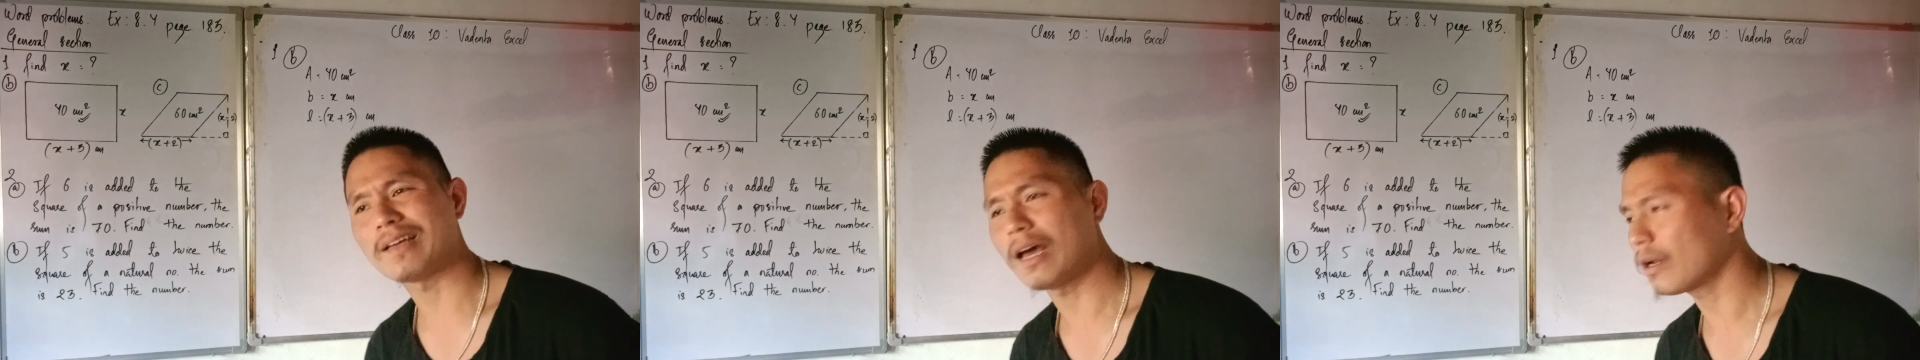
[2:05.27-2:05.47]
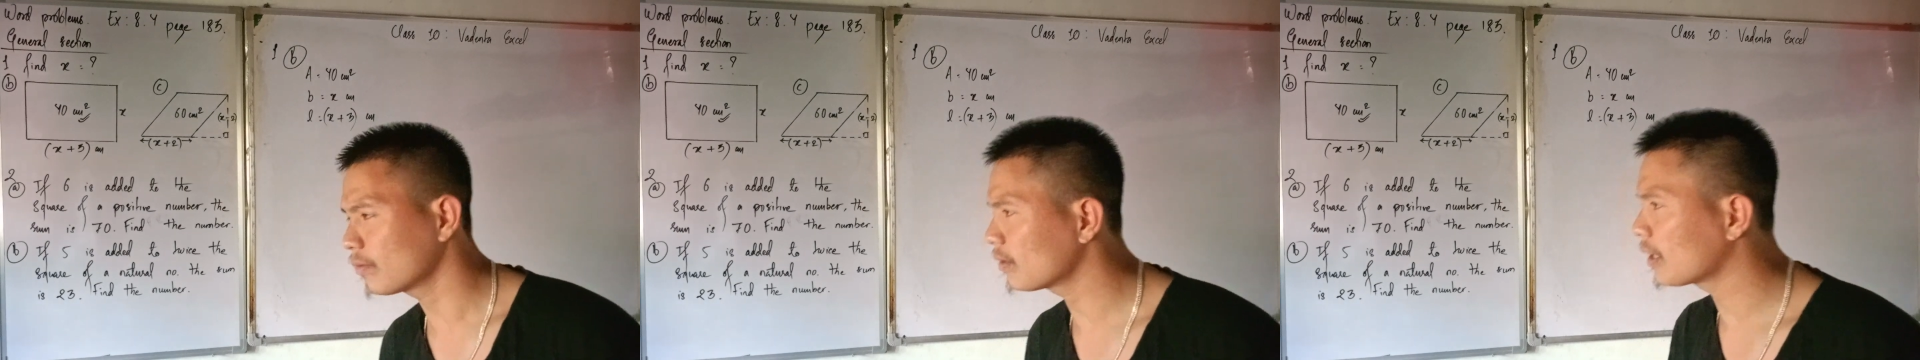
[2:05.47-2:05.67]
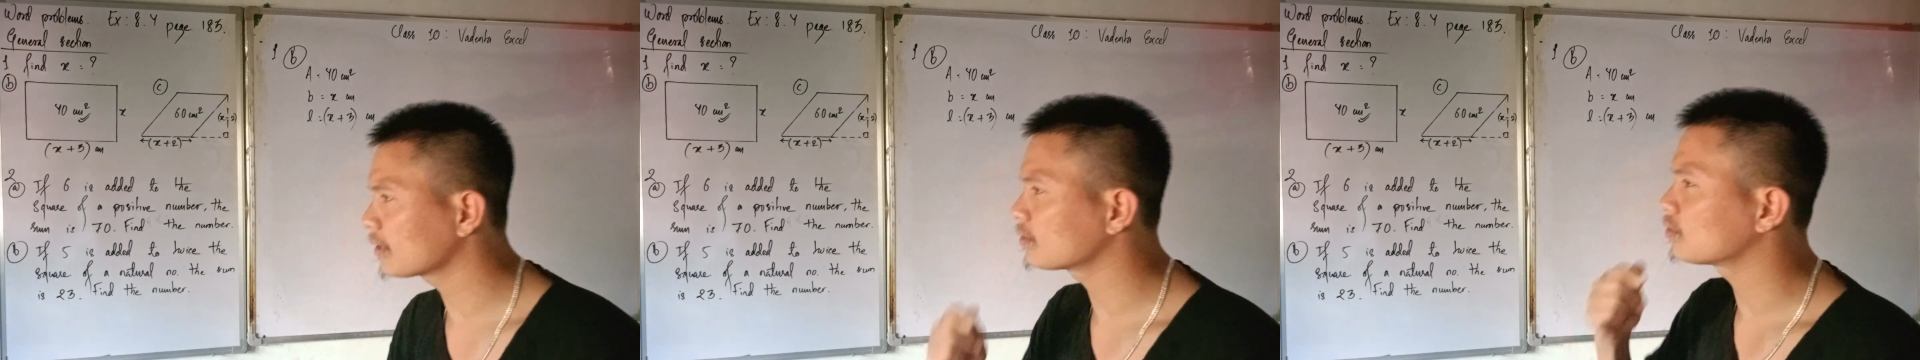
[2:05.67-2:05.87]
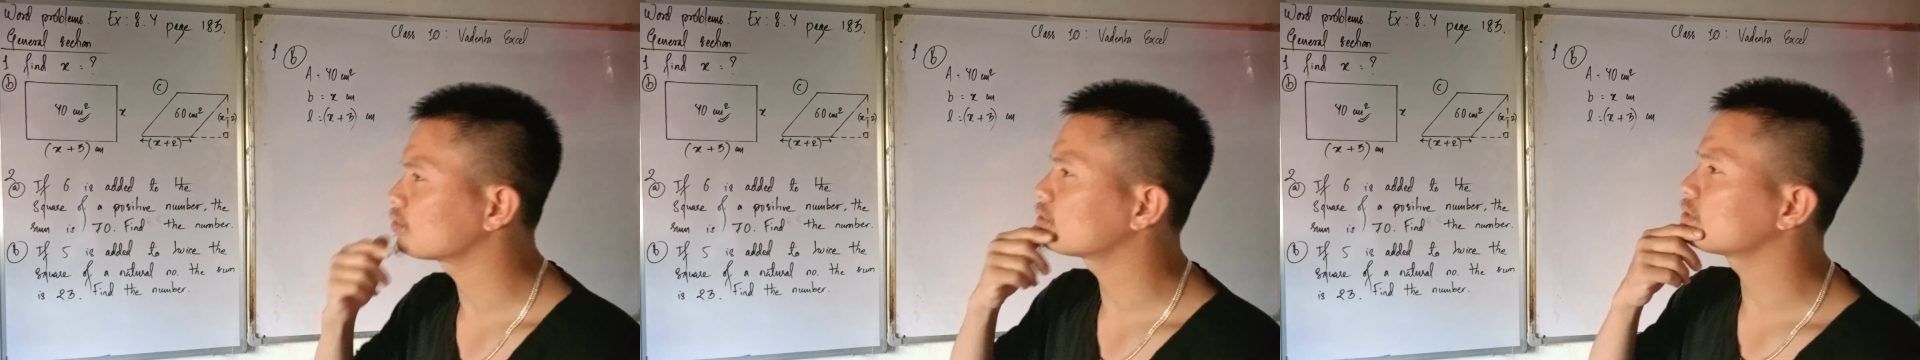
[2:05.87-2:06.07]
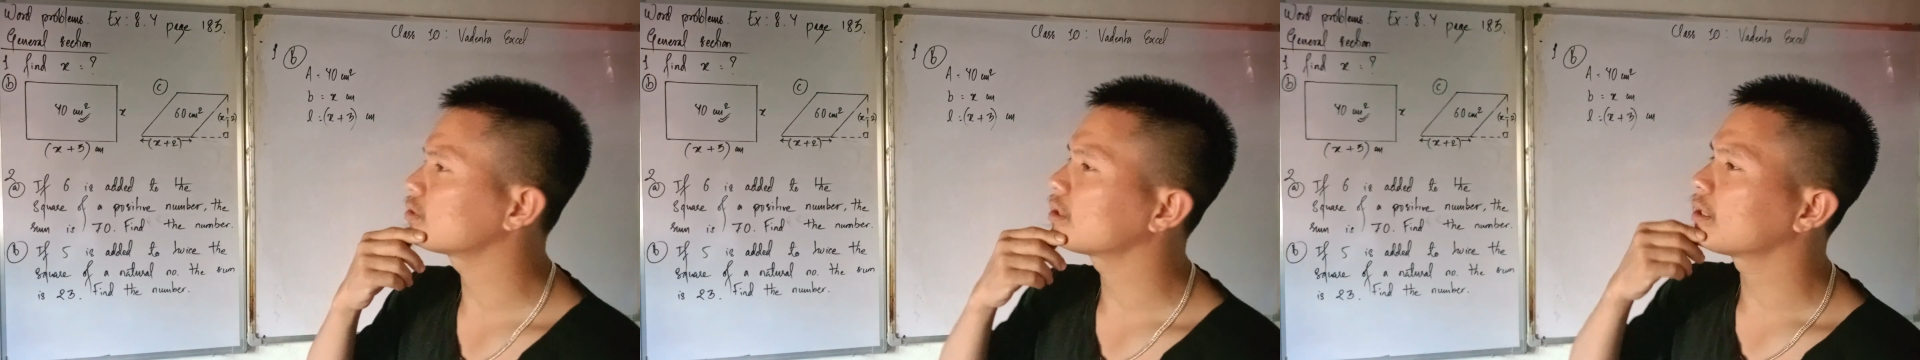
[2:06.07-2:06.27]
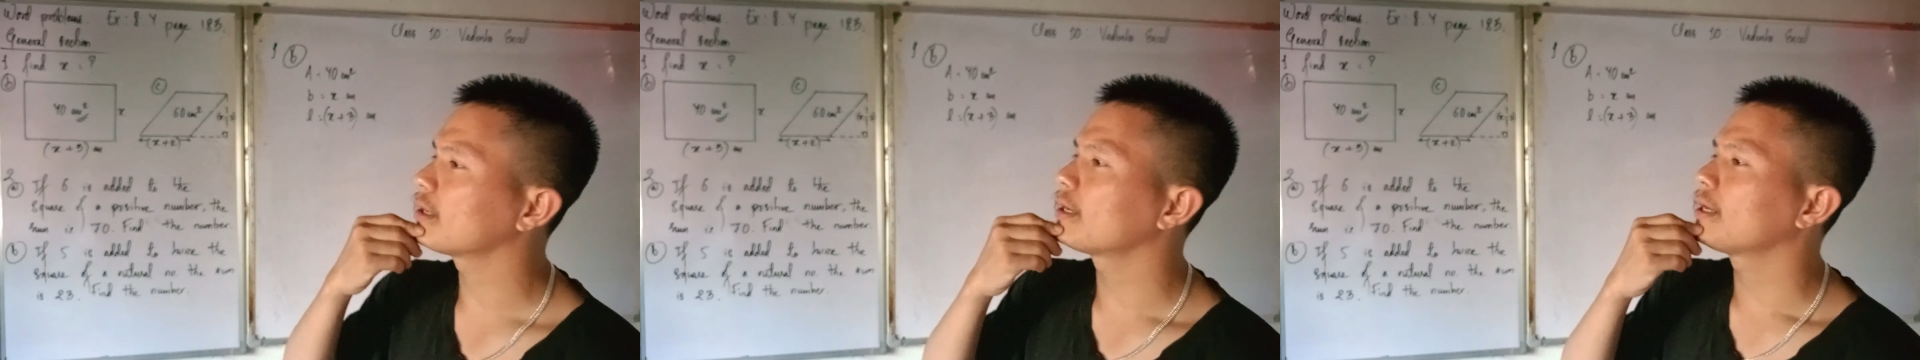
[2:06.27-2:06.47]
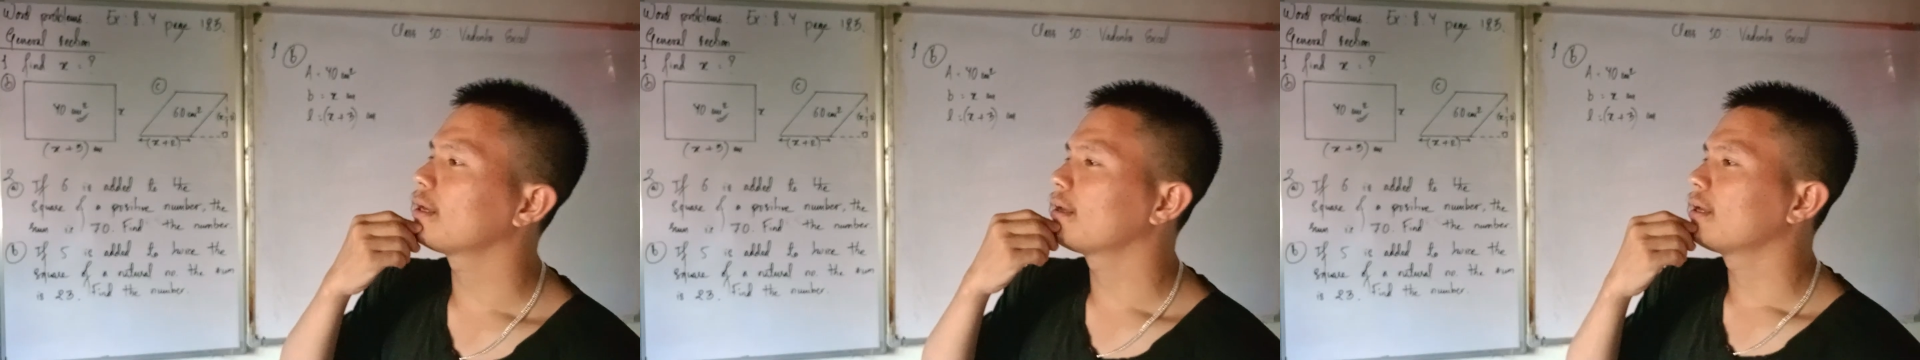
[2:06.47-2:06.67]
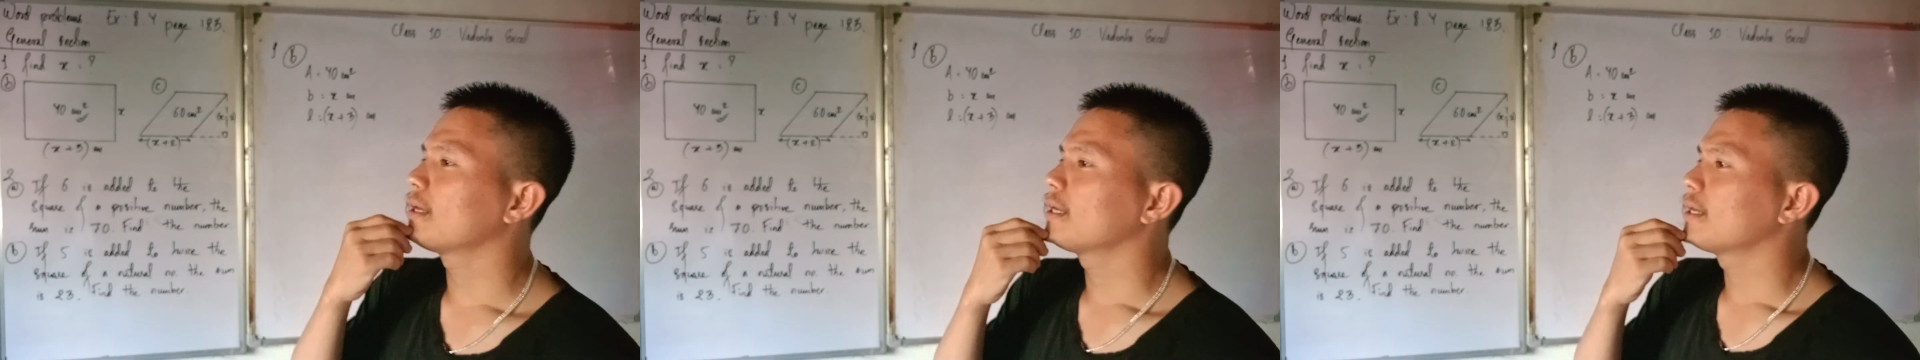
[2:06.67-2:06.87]
I don't like
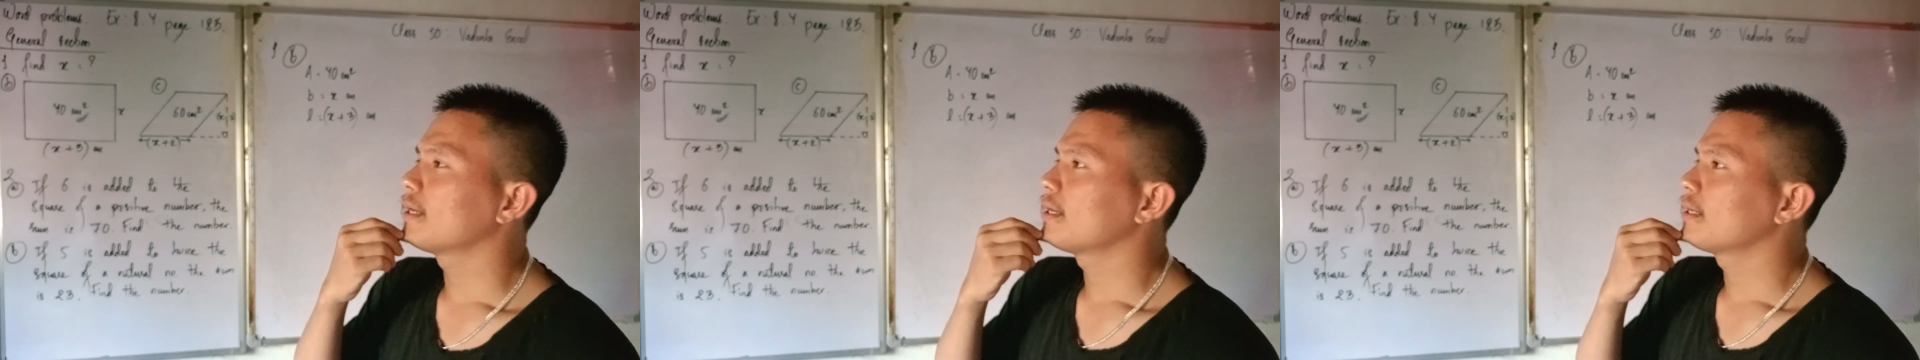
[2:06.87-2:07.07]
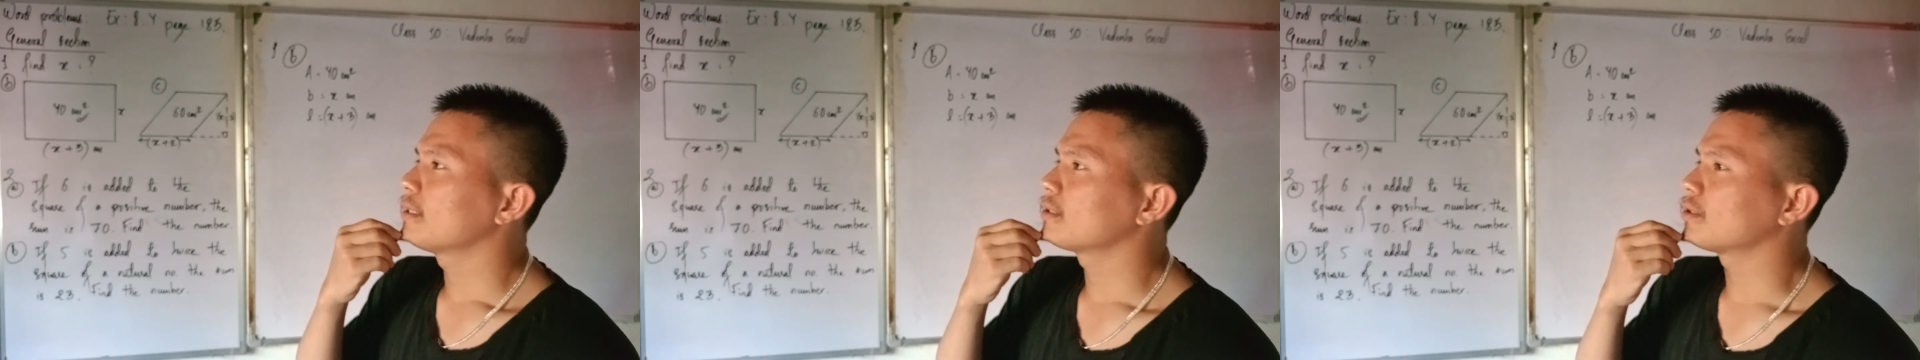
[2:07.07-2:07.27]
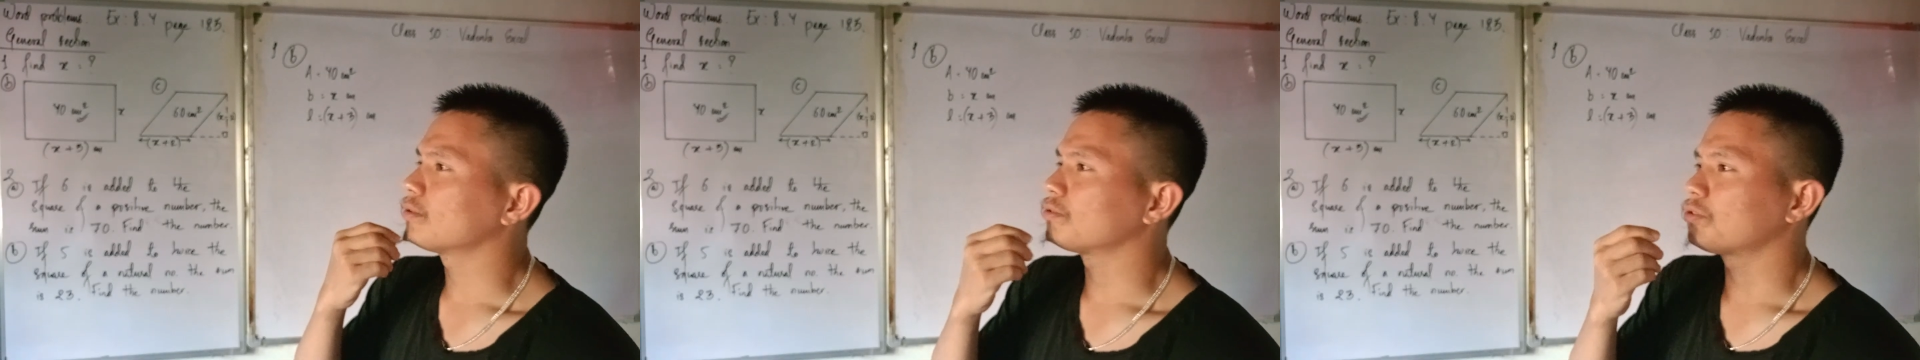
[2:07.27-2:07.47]
so